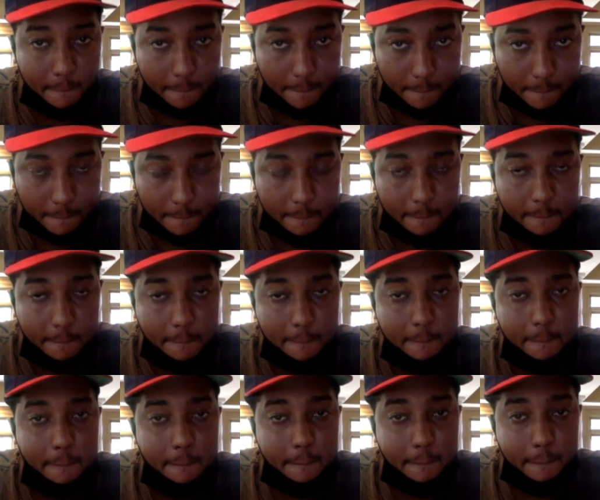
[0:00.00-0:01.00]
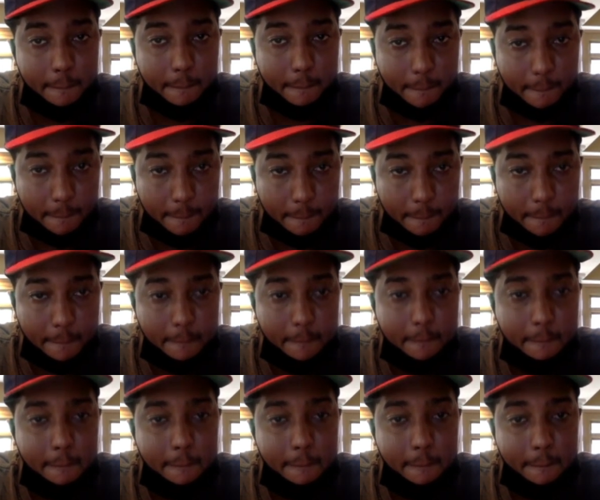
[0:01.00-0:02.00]

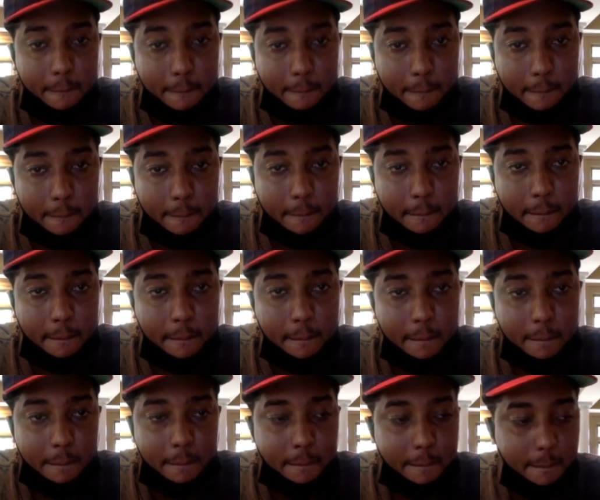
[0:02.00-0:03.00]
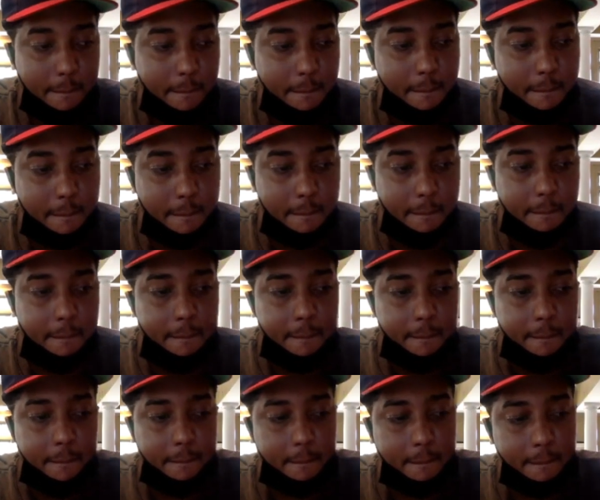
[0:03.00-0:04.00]

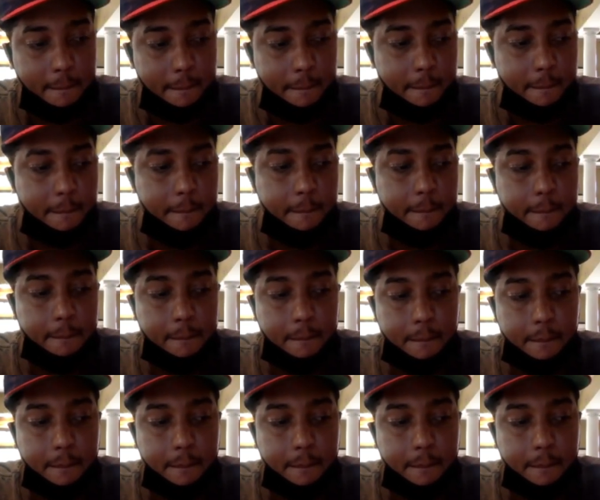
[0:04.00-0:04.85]
No words are spoken by the person on screen.